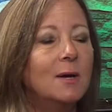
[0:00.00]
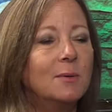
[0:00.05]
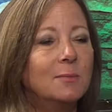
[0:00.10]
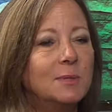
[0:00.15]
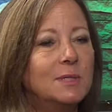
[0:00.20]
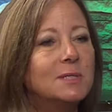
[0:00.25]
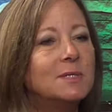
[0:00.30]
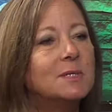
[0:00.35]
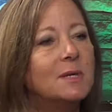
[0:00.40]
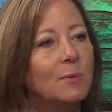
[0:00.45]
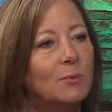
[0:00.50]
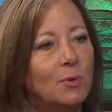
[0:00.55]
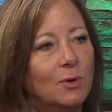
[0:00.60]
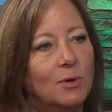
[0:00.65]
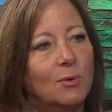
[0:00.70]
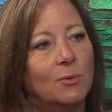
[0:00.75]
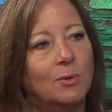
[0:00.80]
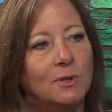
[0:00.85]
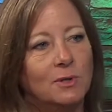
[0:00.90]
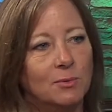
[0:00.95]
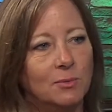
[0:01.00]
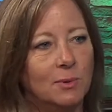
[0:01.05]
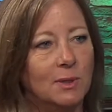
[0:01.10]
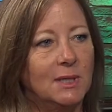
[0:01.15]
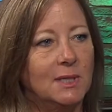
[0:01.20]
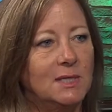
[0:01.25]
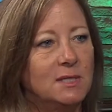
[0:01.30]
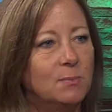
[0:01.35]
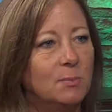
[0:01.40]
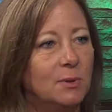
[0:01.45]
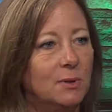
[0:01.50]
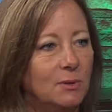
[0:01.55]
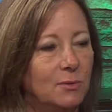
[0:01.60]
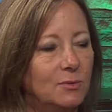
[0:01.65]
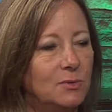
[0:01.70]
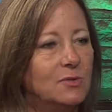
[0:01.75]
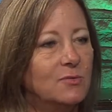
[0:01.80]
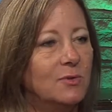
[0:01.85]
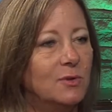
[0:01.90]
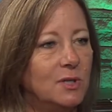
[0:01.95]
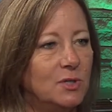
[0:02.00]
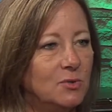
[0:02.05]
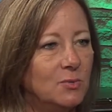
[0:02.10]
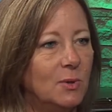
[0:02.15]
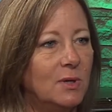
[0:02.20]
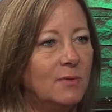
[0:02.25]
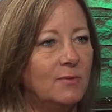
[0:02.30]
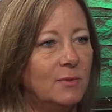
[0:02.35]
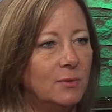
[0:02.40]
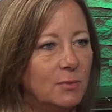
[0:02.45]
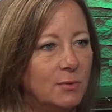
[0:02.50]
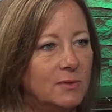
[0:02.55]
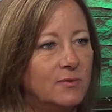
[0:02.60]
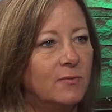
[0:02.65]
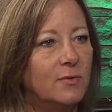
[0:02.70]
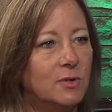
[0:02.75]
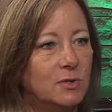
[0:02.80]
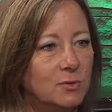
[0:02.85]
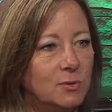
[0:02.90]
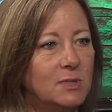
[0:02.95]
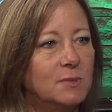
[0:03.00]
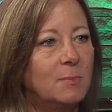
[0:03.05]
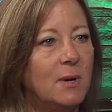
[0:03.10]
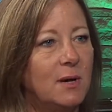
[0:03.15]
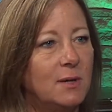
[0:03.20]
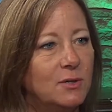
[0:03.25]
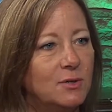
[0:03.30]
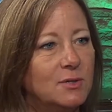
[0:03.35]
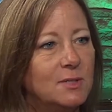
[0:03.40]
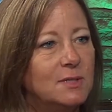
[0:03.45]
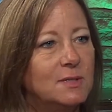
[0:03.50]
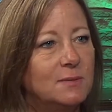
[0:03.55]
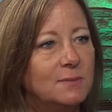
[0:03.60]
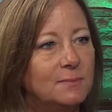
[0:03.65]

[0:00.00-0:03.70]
but this time we're going to release balloons for each one of the first responders.